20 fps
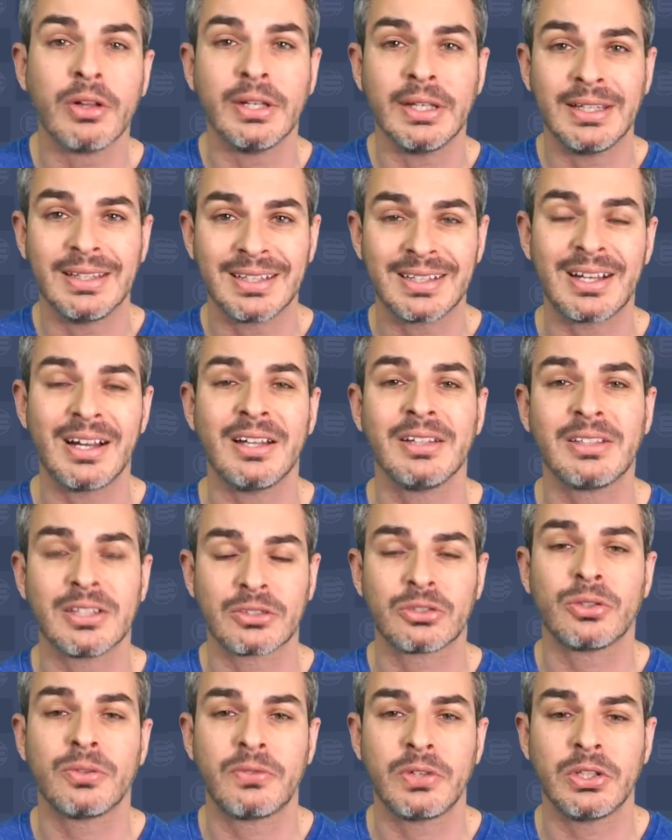in the
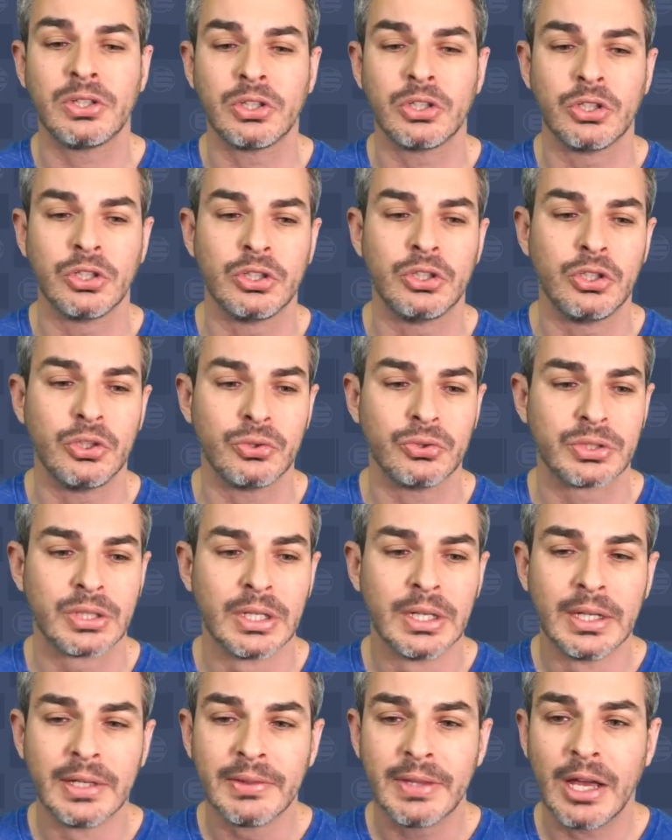context of really good news.
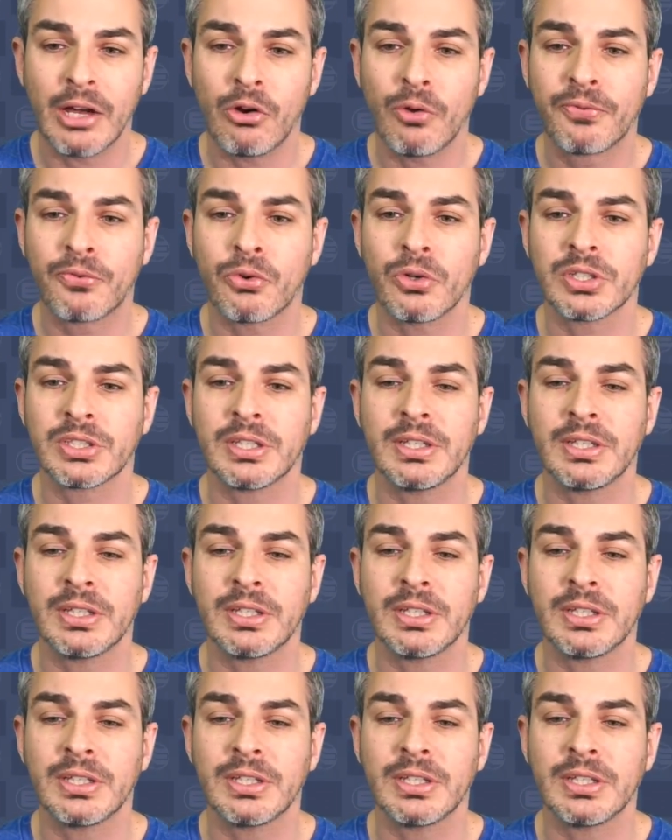Now, of course, the